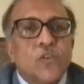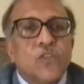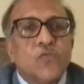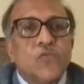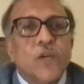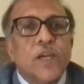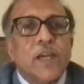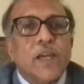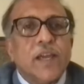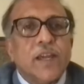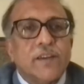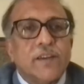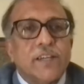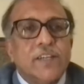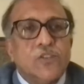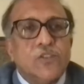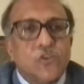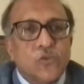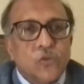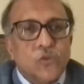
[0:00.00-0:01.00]
were
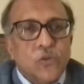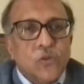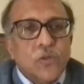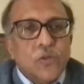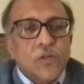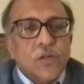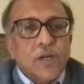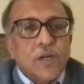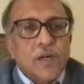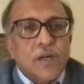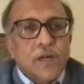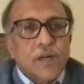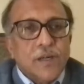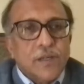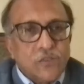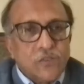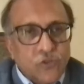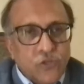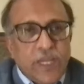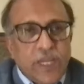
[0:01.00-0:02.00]
agreed to
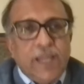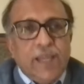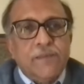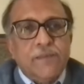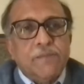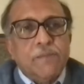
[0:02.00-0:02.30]
today.